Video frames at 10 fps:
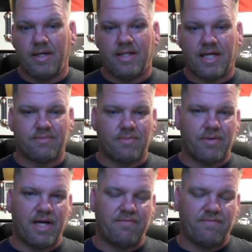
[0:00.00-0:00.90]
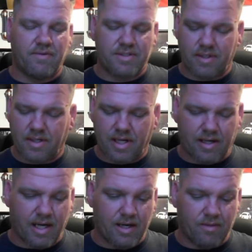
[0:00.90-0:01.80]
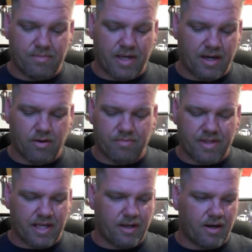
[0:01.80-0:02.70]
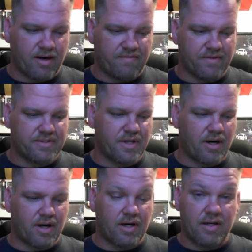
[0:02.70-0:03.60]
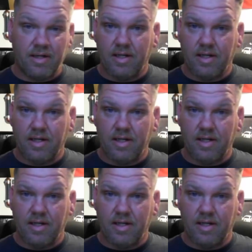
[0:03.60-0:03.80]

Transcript: That's what we're headed for. So I, I hope I hope that our efforts are